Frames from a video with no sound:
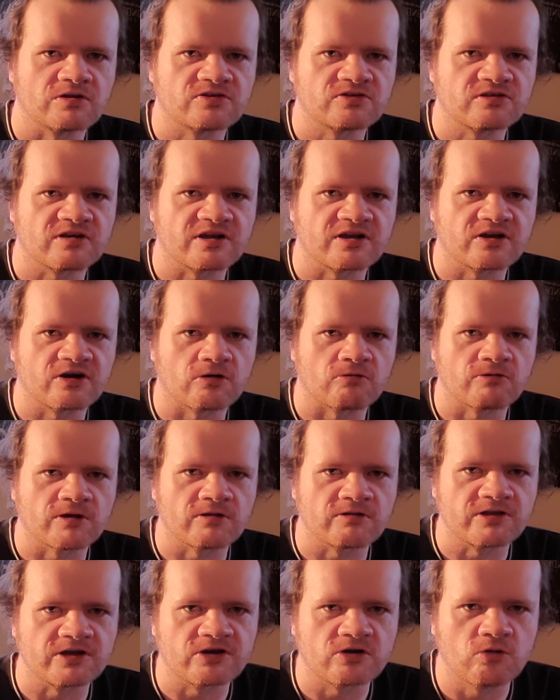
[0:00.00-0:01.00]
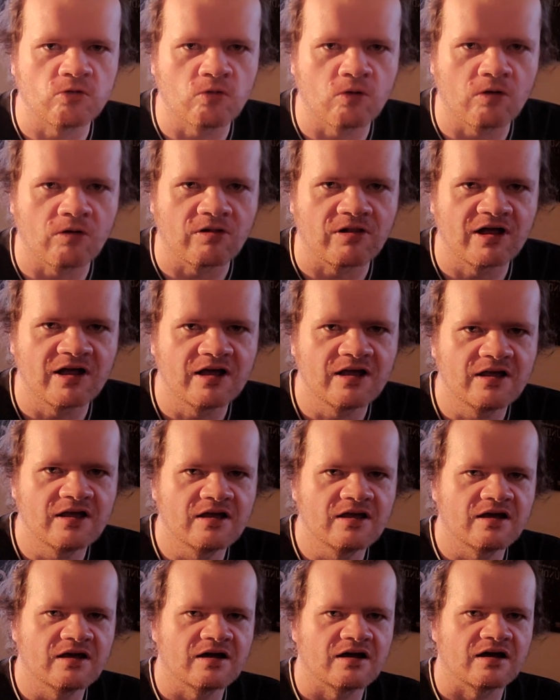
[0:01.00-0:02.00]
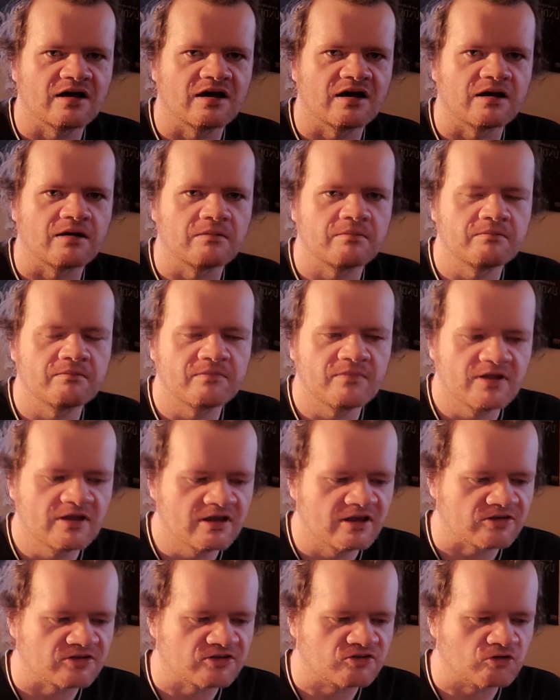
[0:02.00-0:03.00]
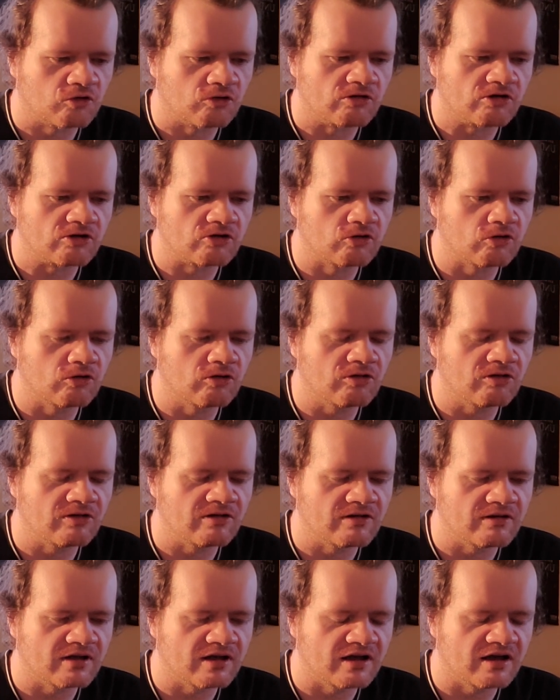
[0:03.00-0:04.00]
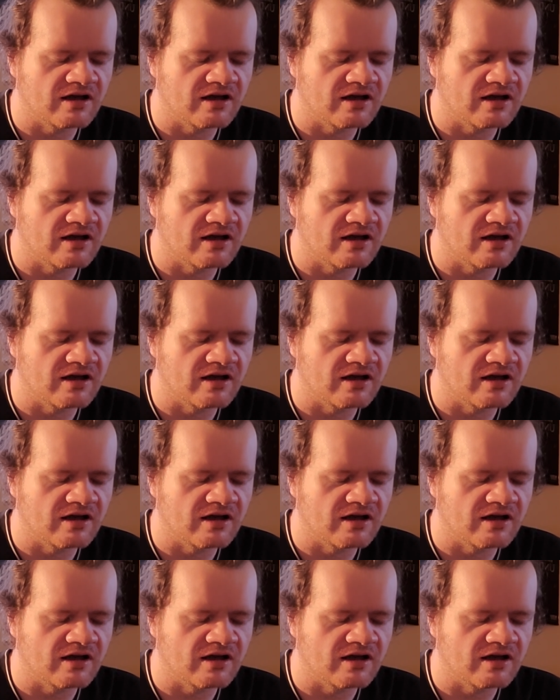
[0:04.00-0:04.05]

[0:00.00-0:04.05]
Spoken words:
It's, like, a really cool historical